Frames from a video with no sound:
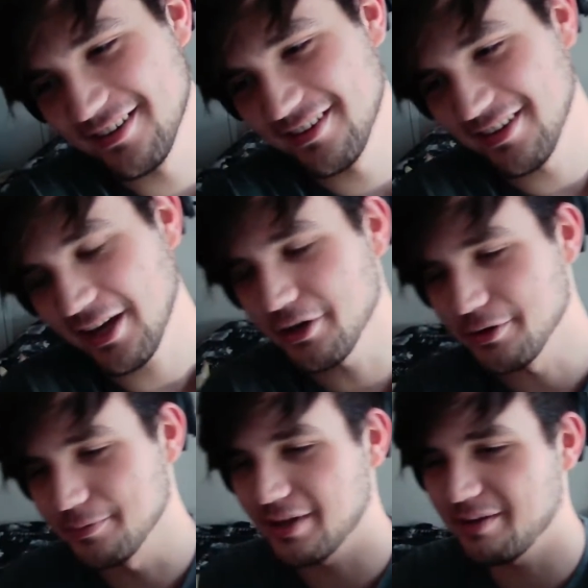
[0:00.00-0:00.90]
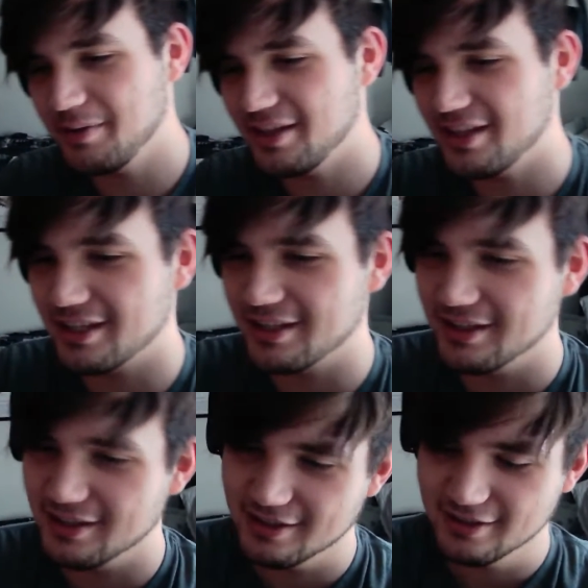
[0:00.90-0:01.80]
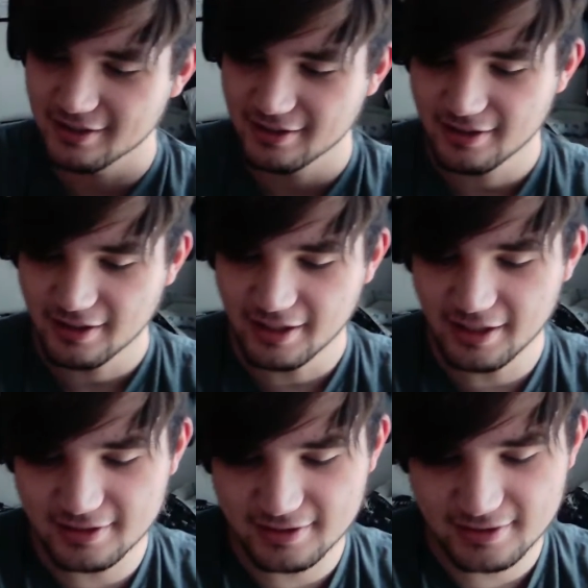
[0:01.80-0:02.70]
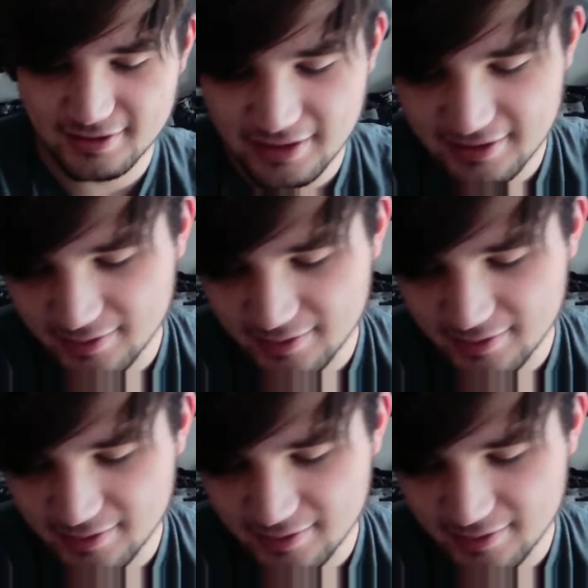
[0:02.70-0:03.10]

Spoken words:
I don't know. I mean, like, it's